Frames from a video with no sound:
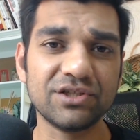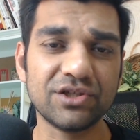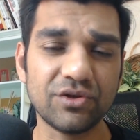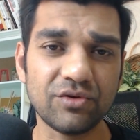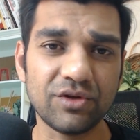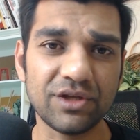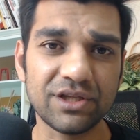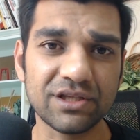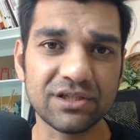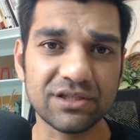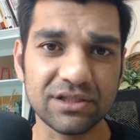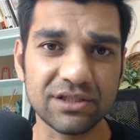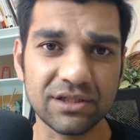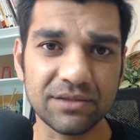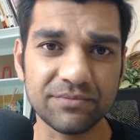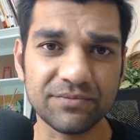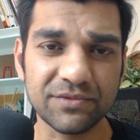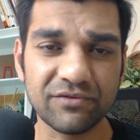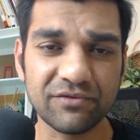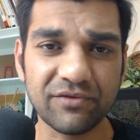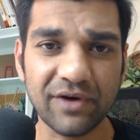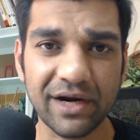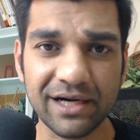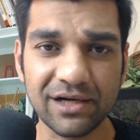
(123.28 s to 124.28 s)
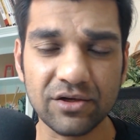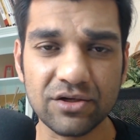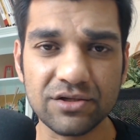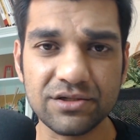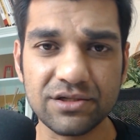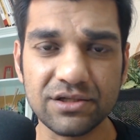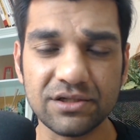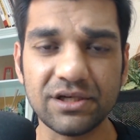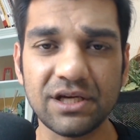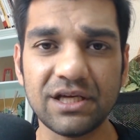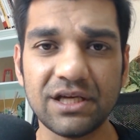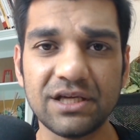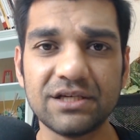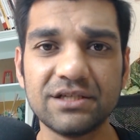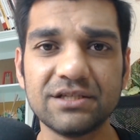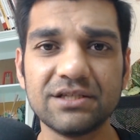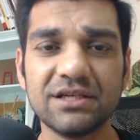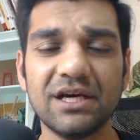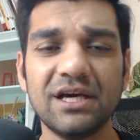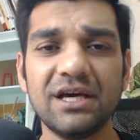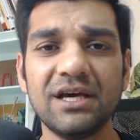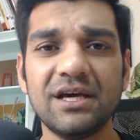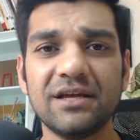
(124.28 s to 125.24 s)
during the fat loss journey is,